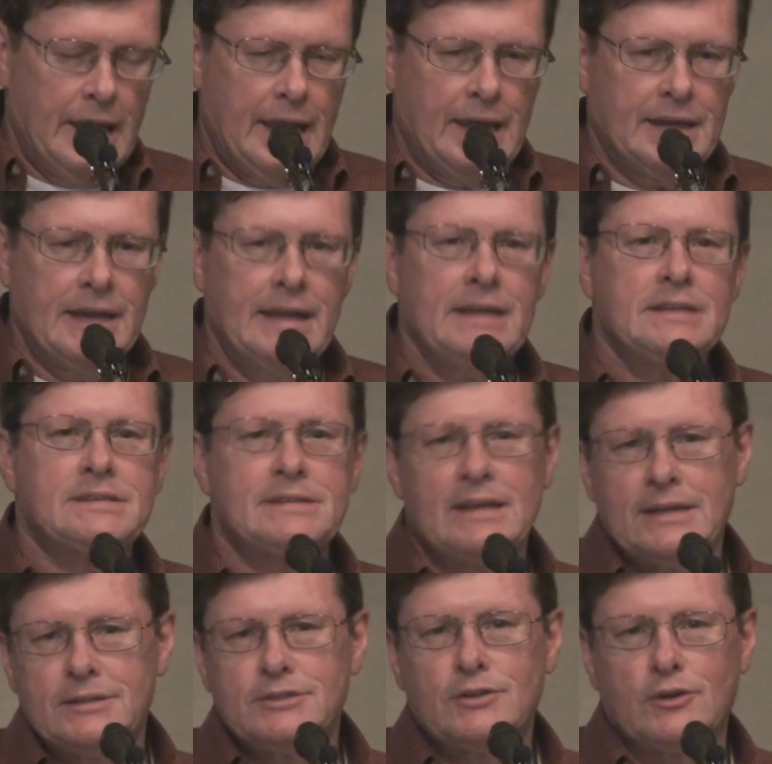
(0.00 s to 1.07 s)
And he
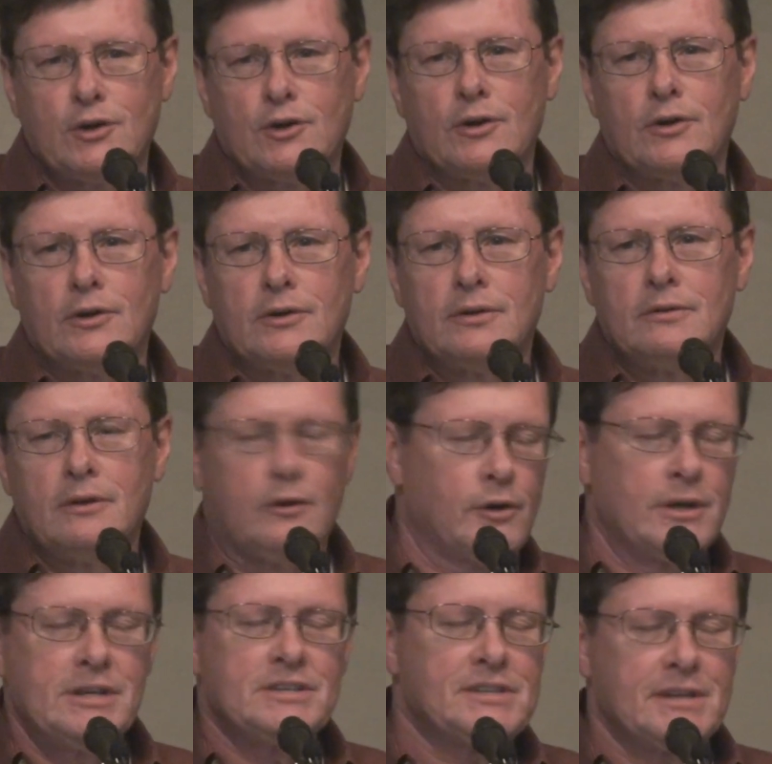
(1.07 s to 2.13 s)
said to her,
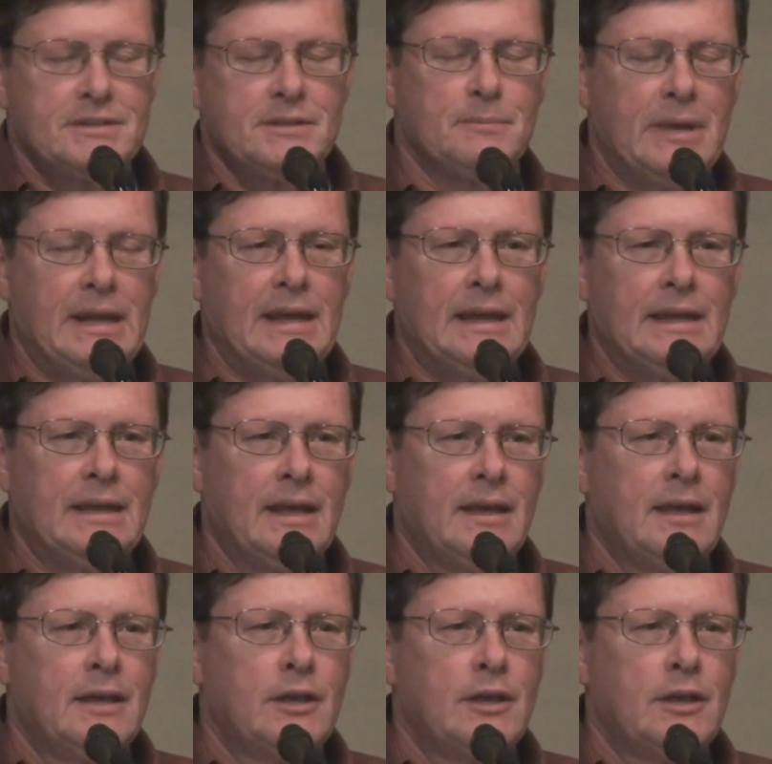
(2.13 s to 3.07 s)
or he said to me,